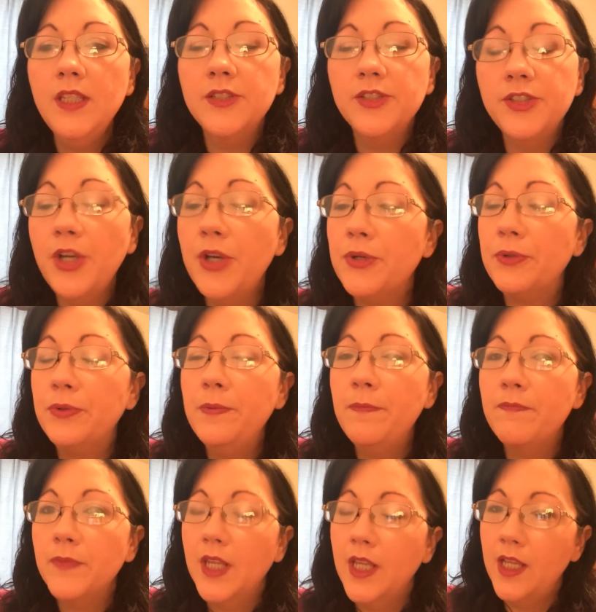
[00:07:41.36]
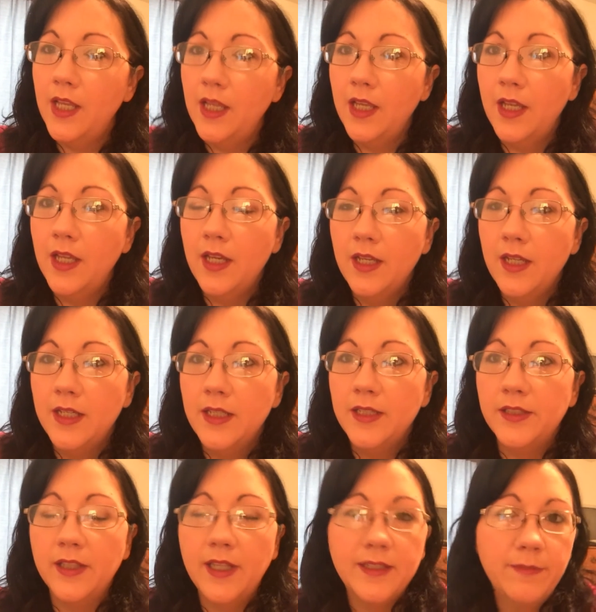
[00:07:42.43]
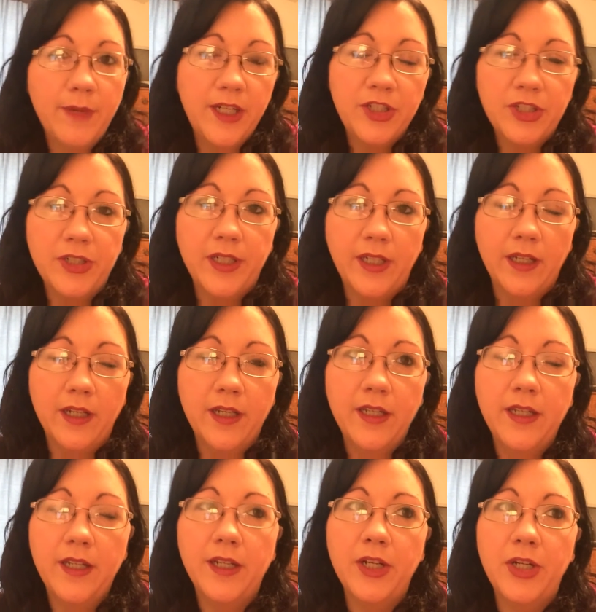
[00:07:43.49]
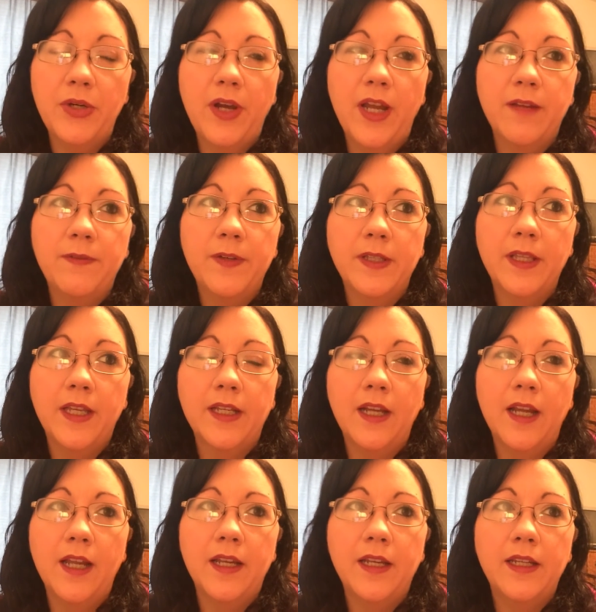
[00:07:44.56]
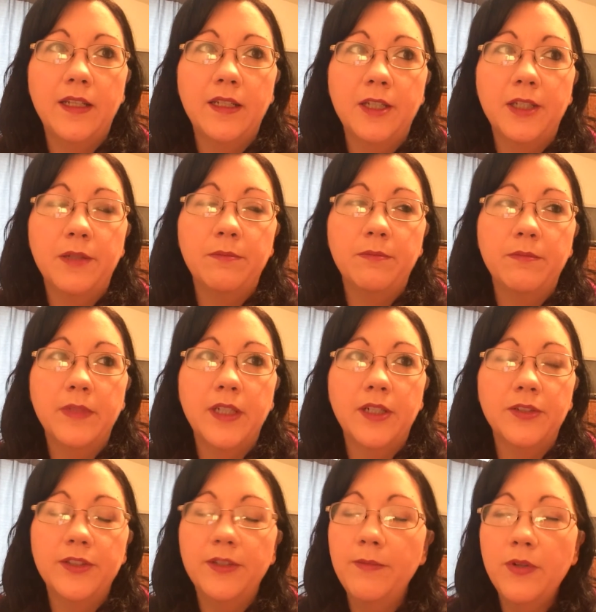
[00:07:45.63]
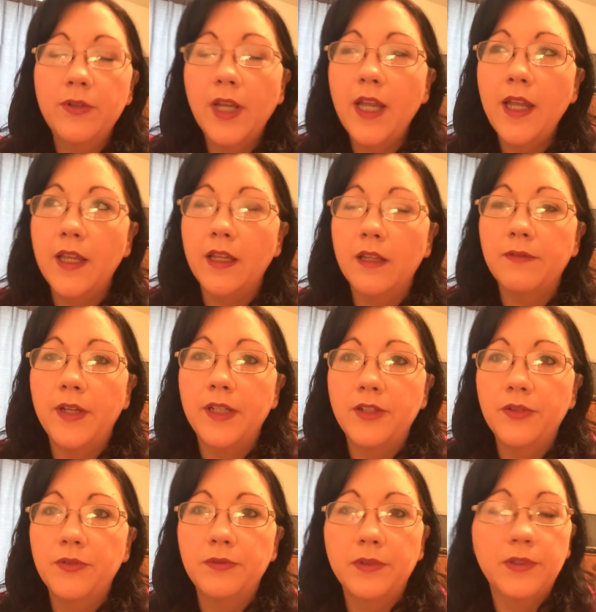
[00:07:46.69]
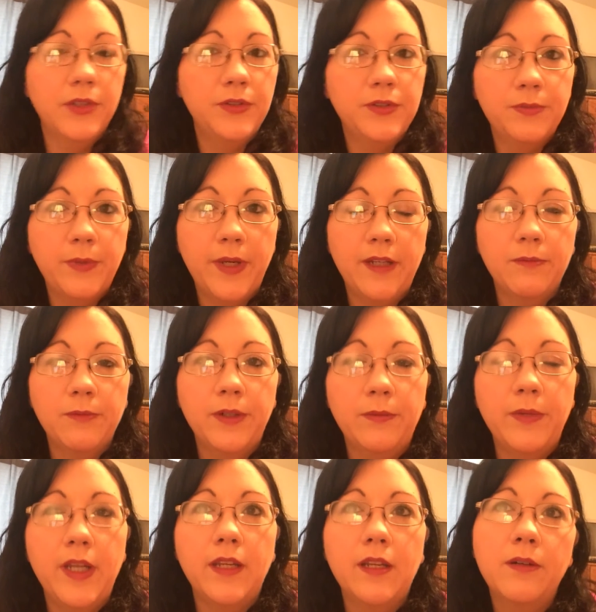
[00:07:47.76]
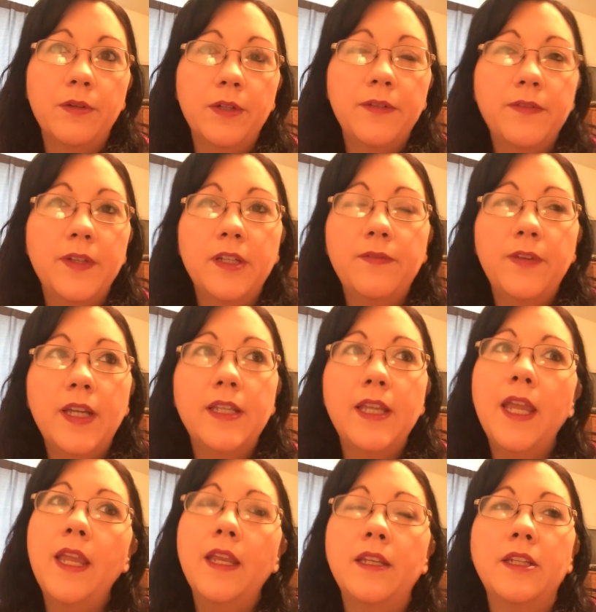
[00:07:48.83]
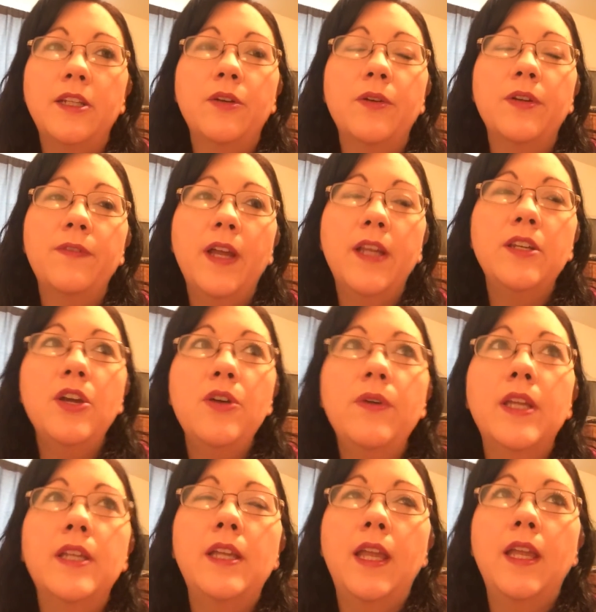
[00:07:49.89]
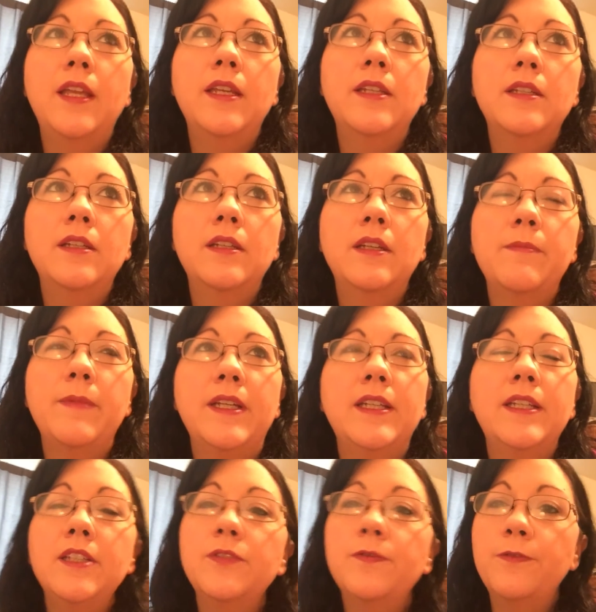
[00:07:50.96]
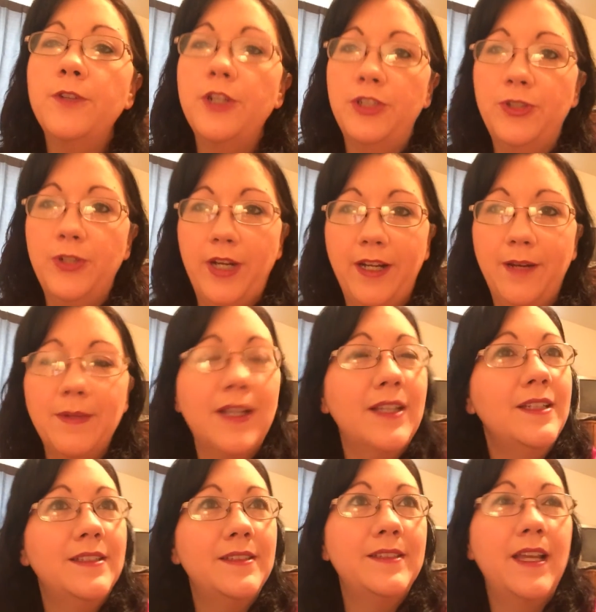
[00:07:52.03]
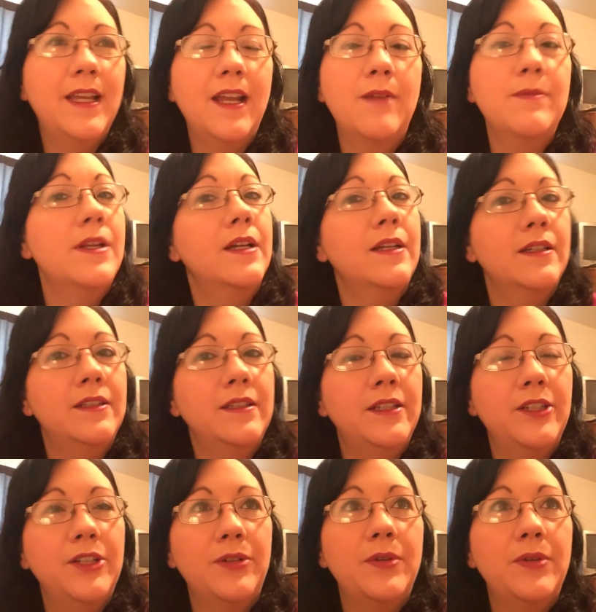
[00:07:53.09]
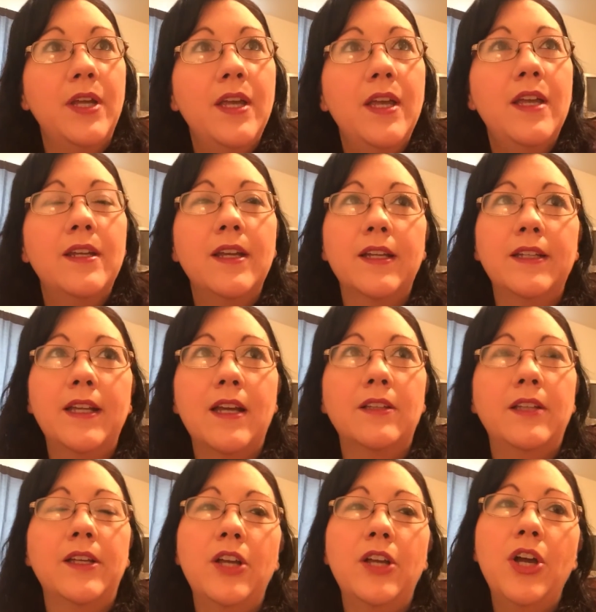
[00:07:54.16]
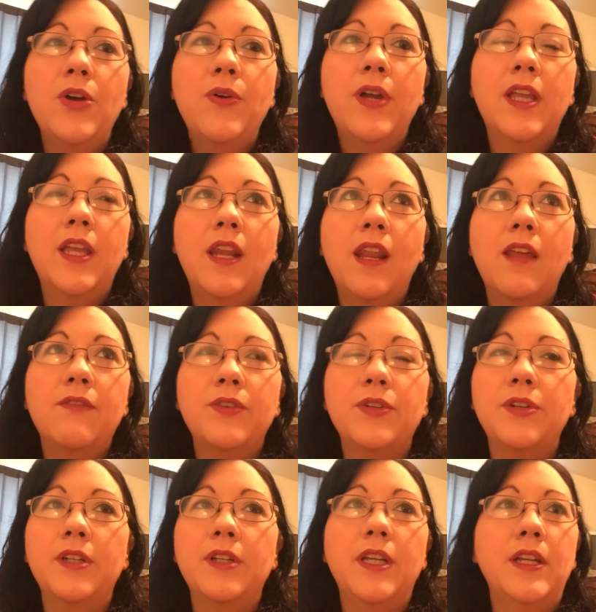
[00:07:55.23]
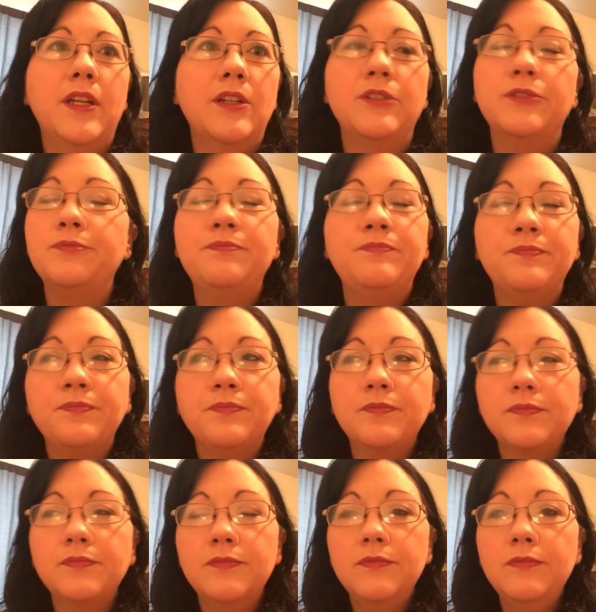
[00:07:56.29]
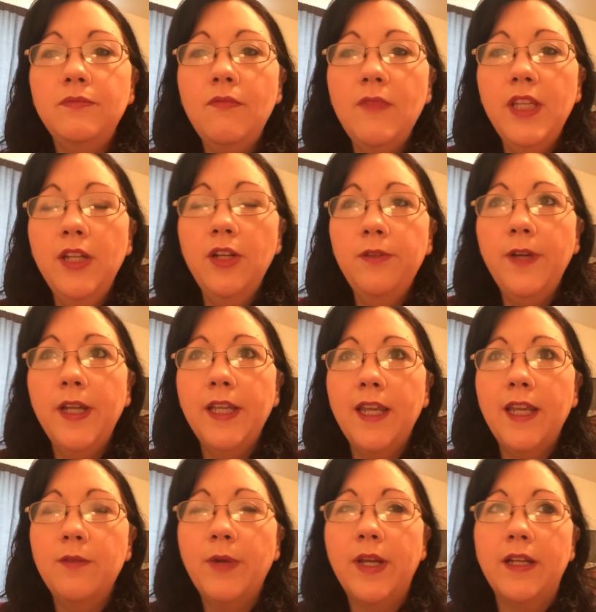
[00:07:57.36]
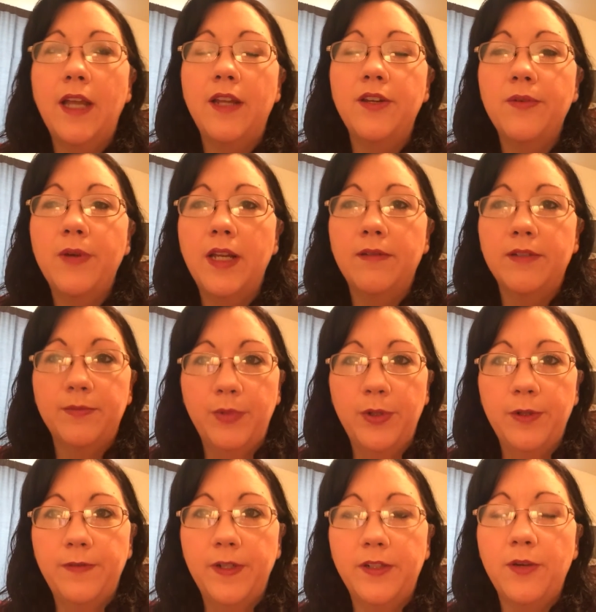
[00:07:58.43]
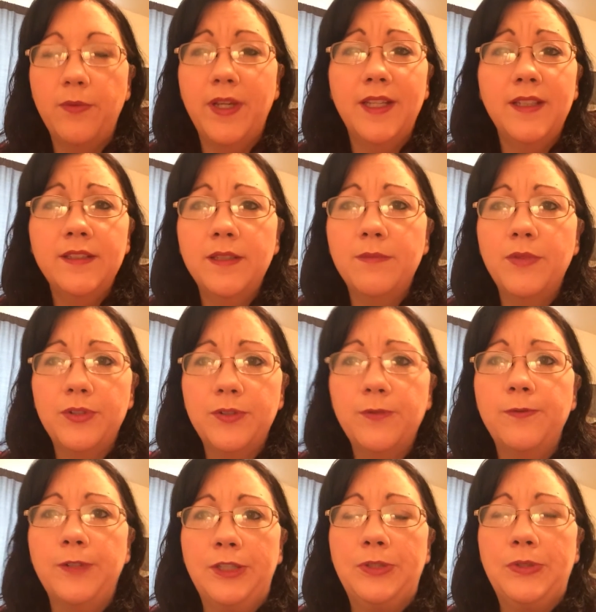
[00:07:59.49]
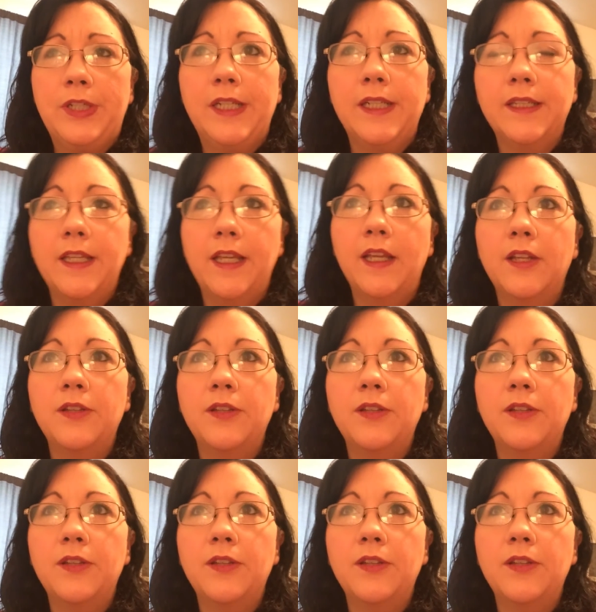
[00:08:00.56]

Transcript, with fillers: So, so that's my journey. You know, I feel like I am, you know, so I'm okay if I don't lose weight one week or even if I gain, you know, if I know I gained, I mean, it is frustrating. I'm not going to say, I'm not going to, you know, not going to act like, oh, I can never, you know, you know, if I gain weight and I know I was perfect all week, it's the most frustrating thing